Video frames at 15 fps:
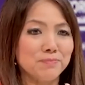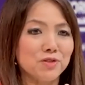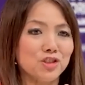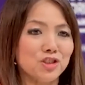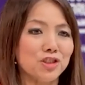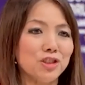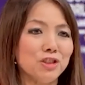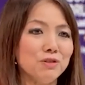
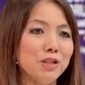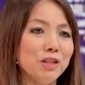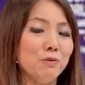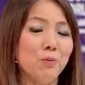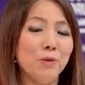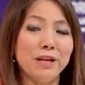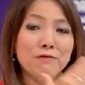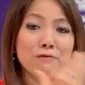So if
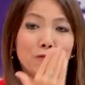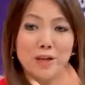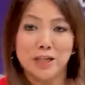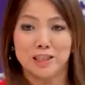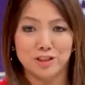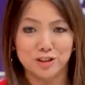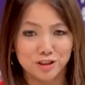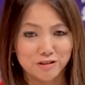we
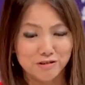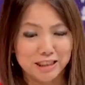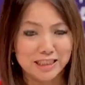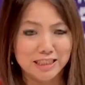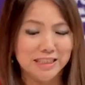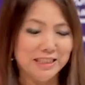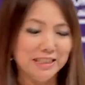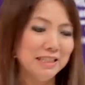invest
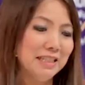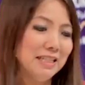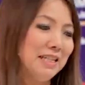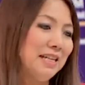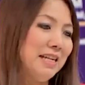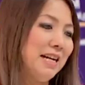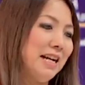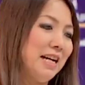correctly
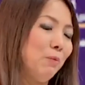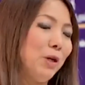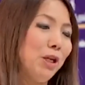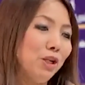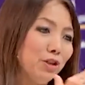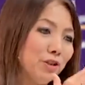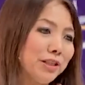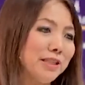and we
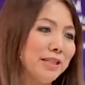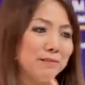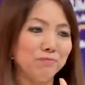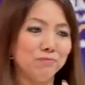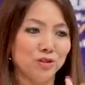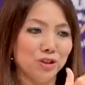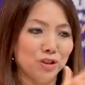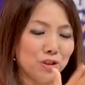look at,
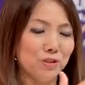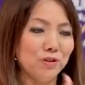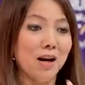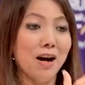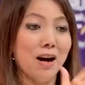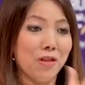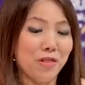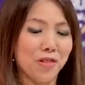you know,
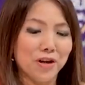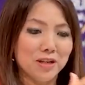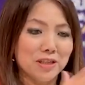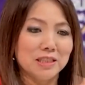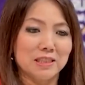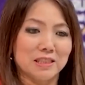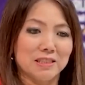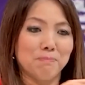
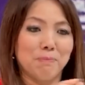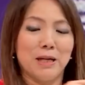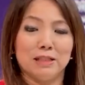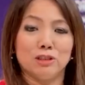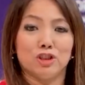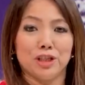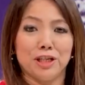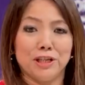other supply
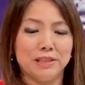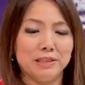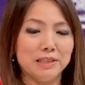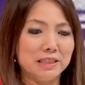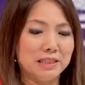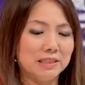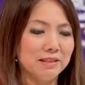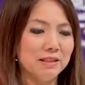
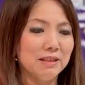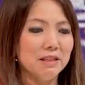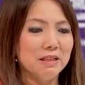chains,